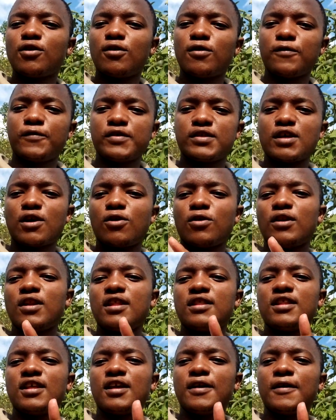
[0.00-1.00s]
officer, or
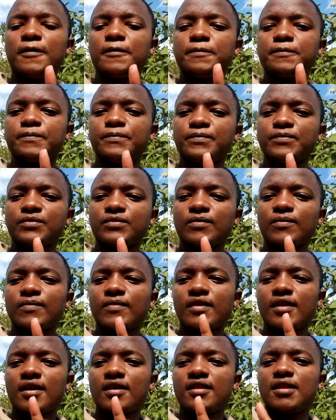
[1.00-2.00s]
the
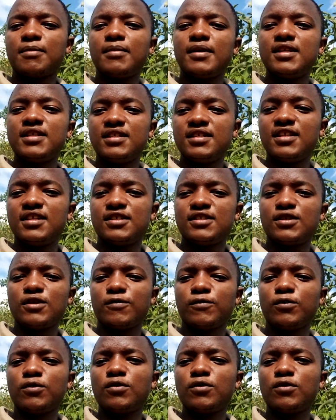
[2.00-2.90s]
medicine itself.